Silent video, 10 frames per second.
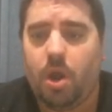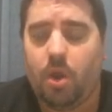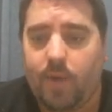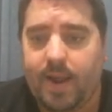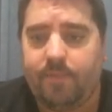a
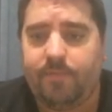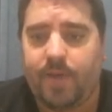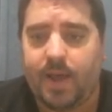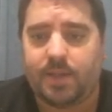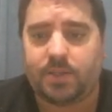ramp
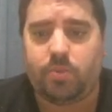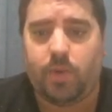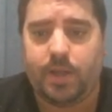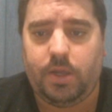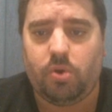phase
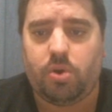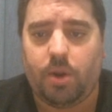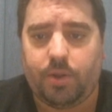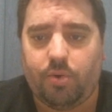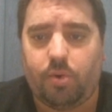where you're
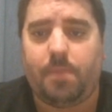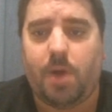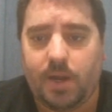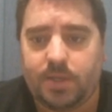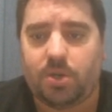going through a
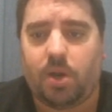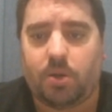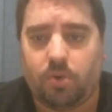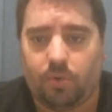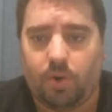buy
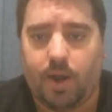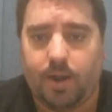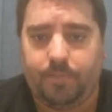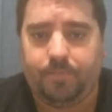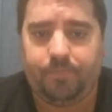cycle, right?